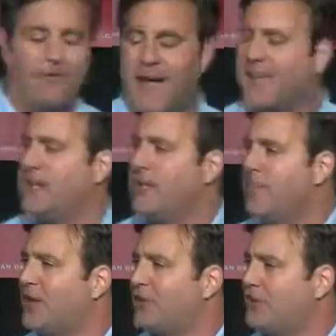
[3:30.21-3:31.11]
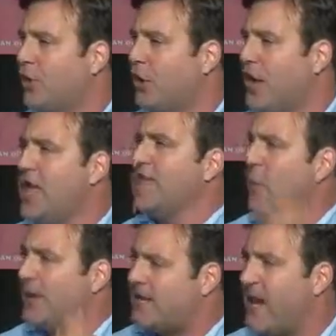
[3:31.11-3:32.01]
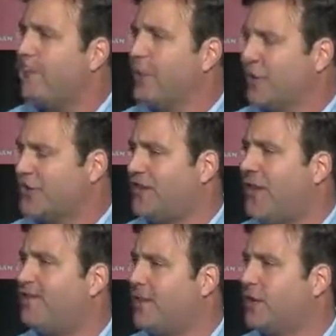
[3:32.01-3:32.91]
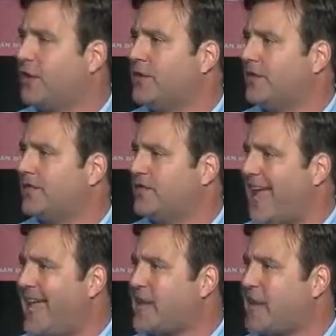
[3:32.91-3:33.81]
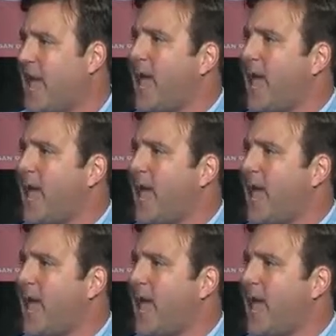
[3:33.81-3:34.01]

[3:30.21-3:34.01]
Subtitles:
fighting to make sure that we kept her safe here in this state